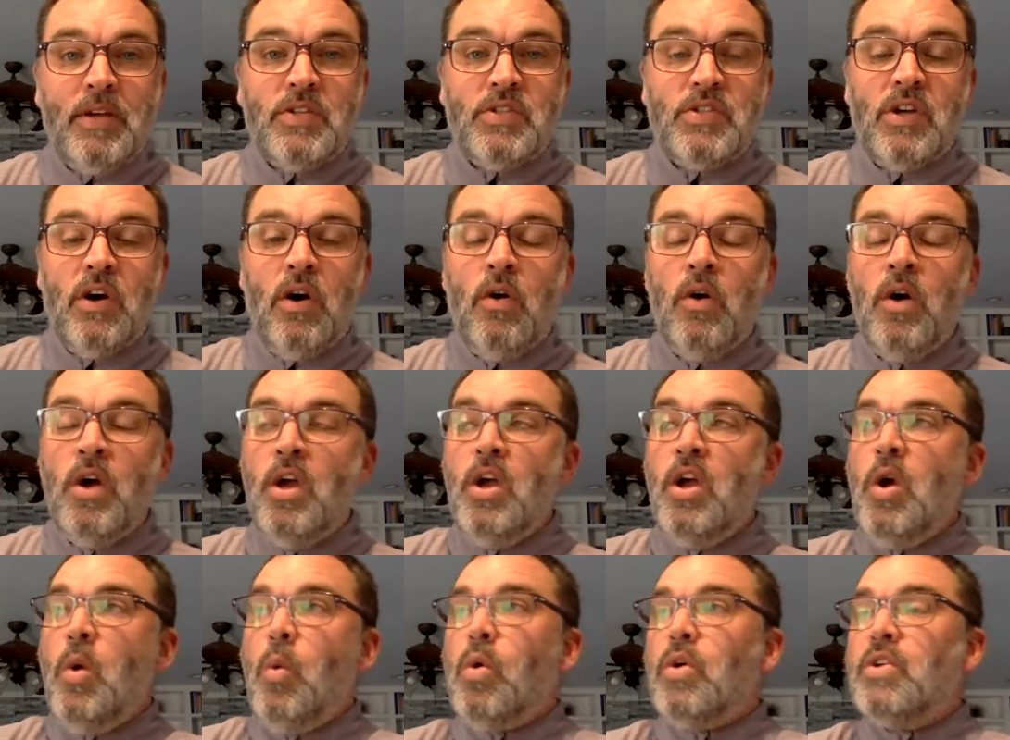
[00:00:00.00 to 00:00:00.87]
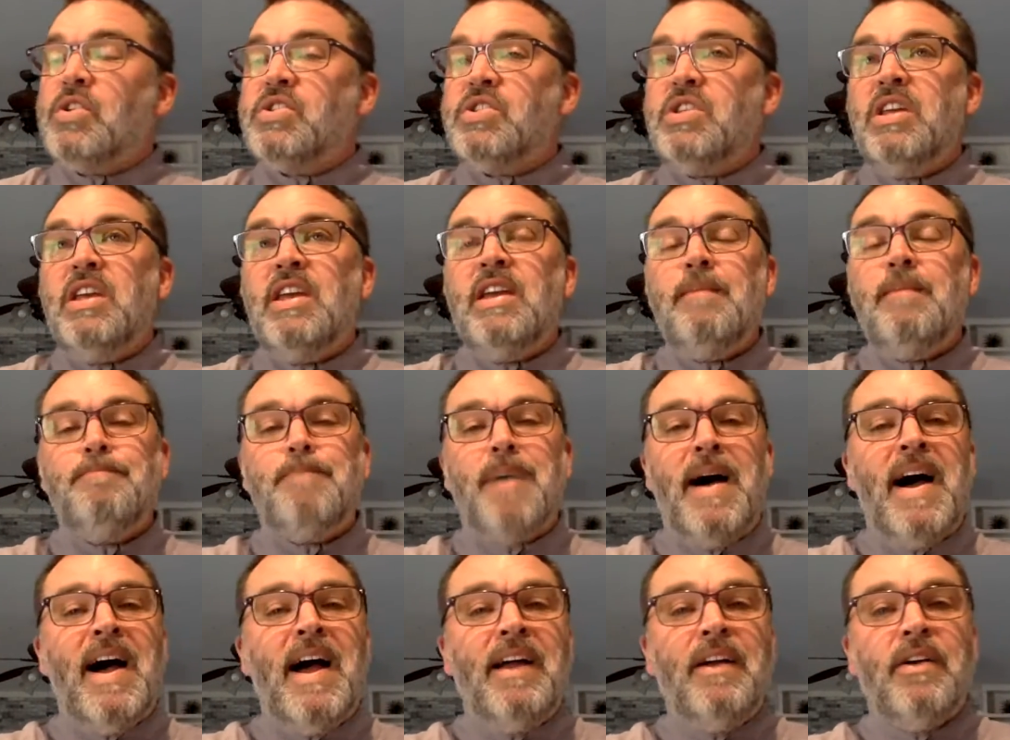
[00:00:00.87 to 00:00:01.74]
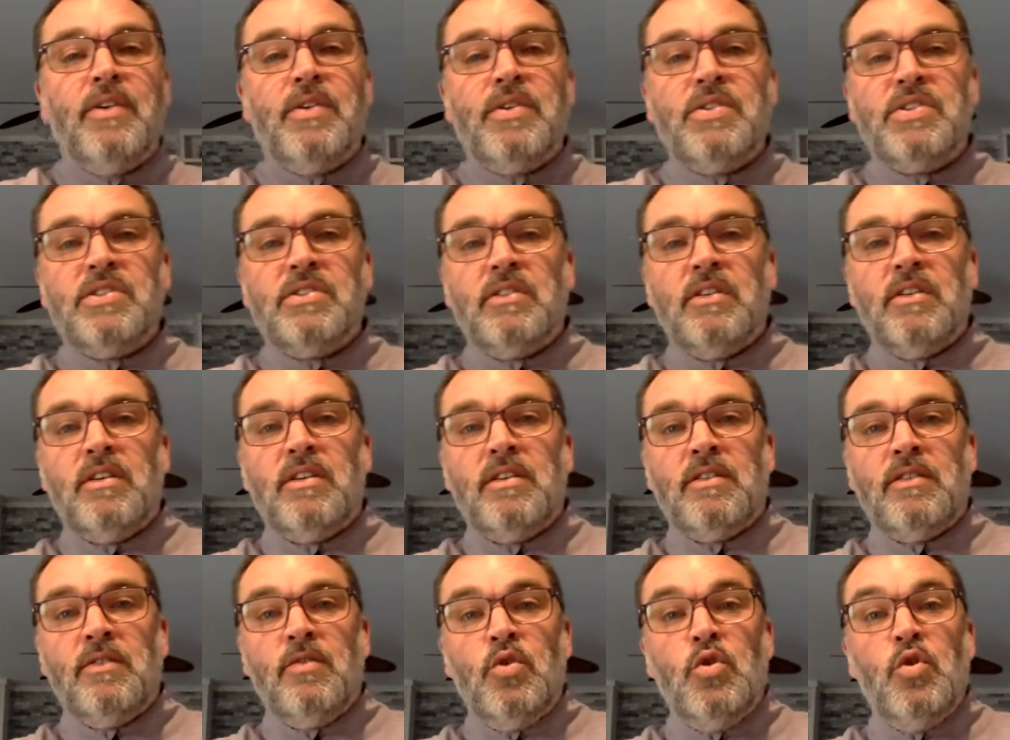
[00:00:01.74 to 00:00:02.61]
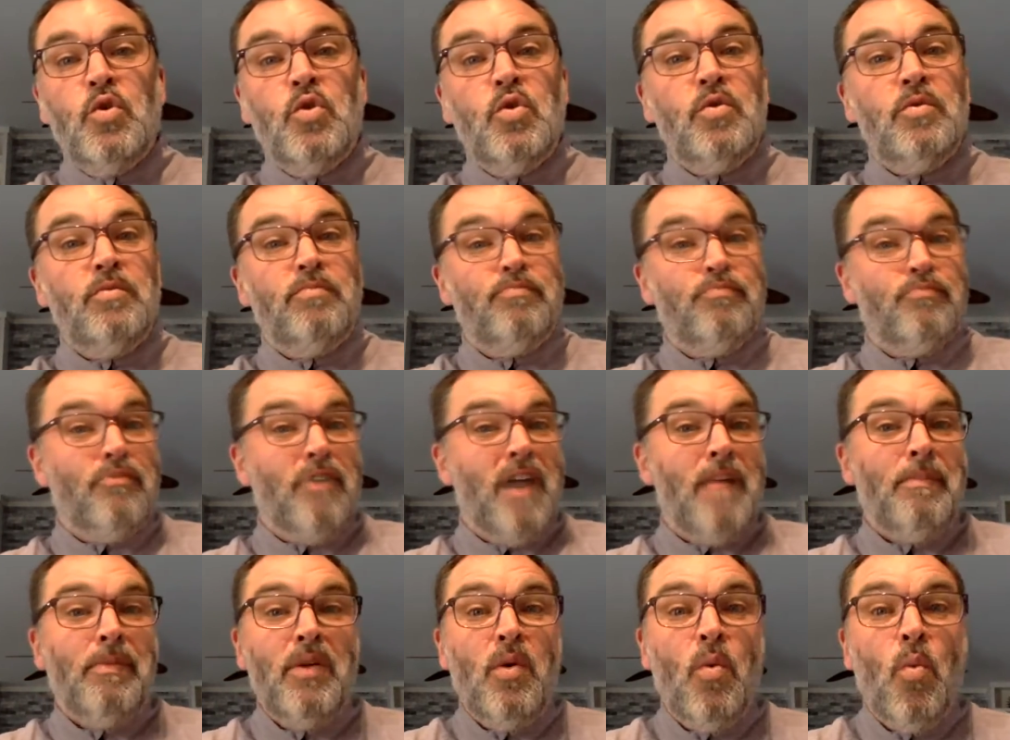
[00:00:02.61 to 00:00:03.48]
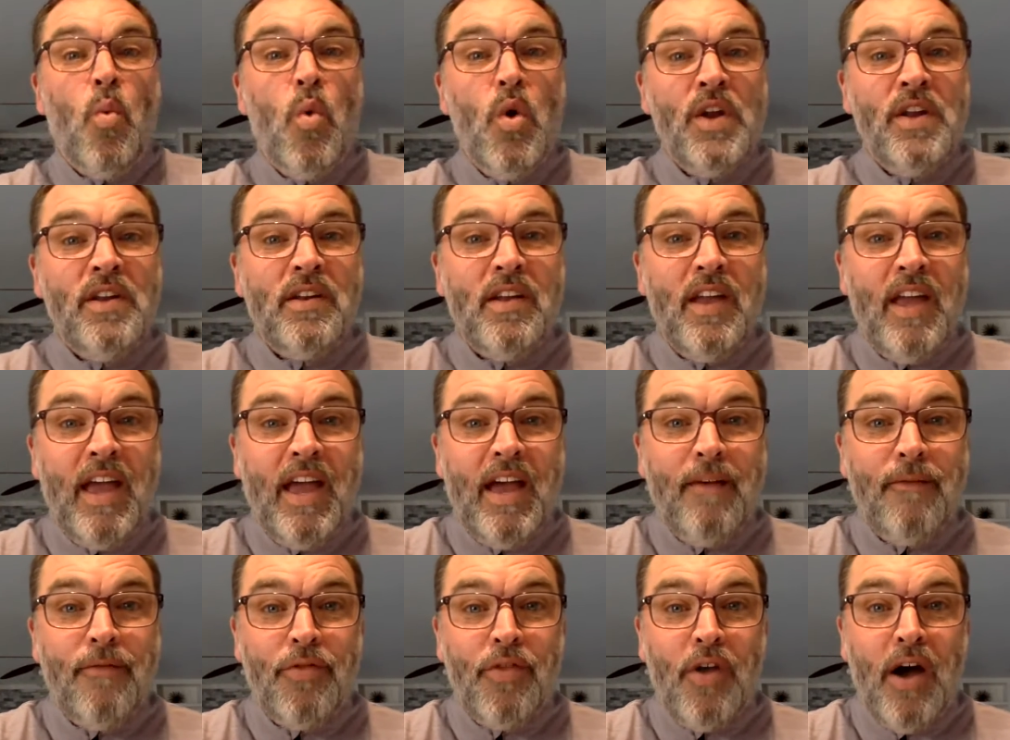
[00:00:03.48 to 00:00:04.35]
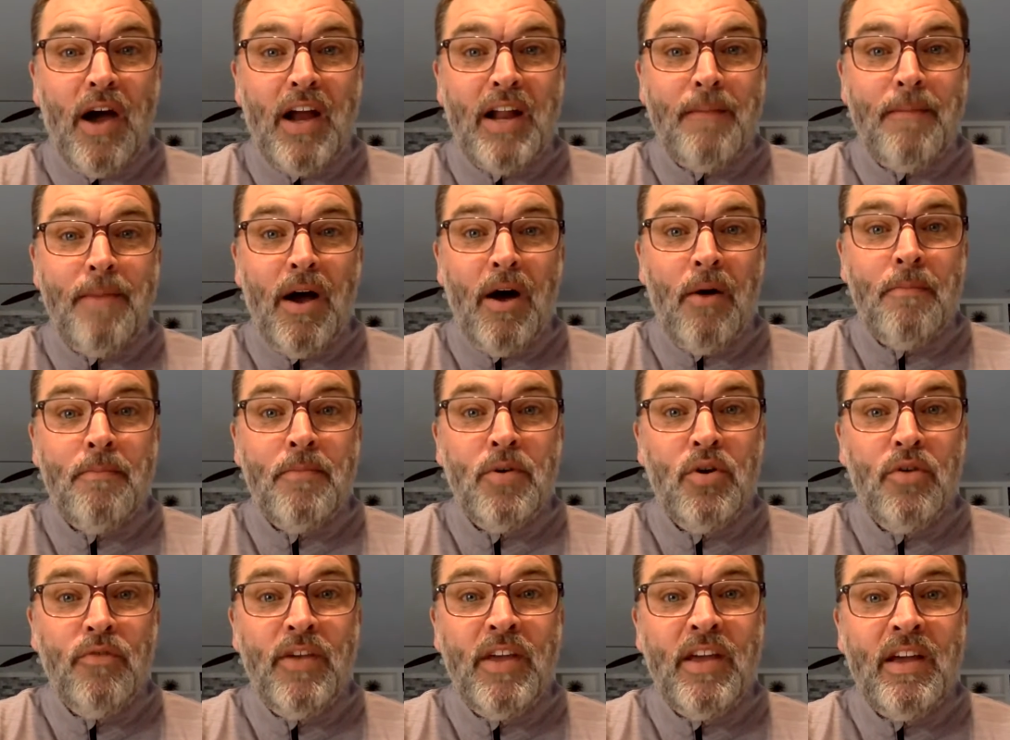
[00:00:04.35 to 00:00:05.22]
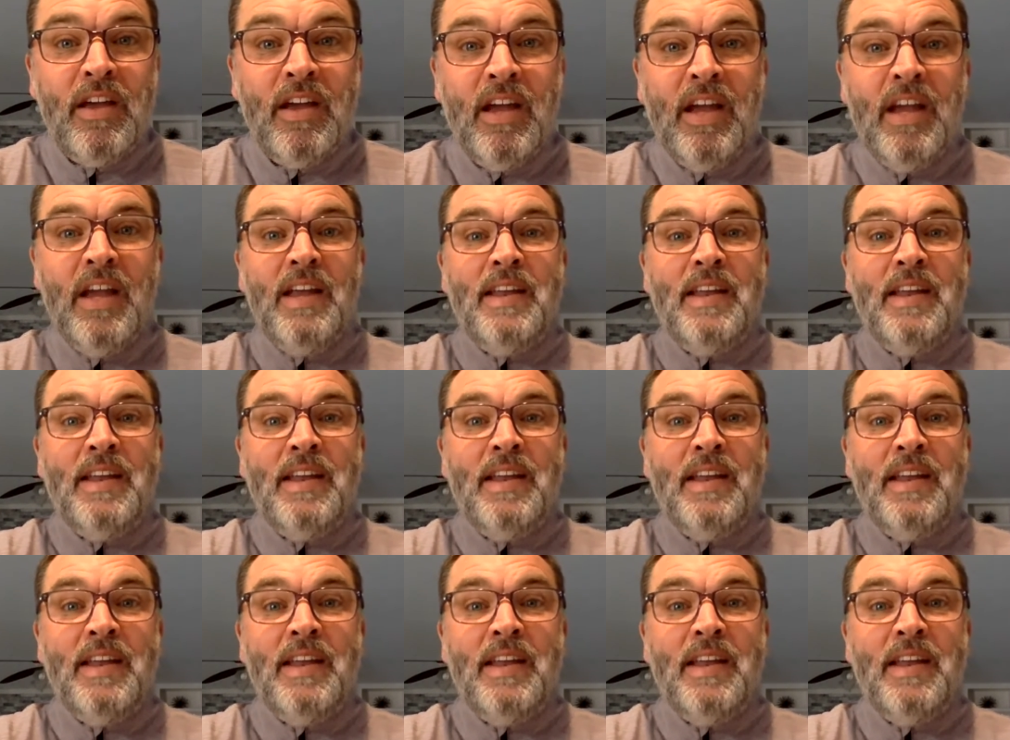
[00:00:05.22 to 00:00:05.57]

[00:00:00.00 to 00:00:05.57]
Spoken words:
So we're seeing buyers who probably wouldn't have thought about moving.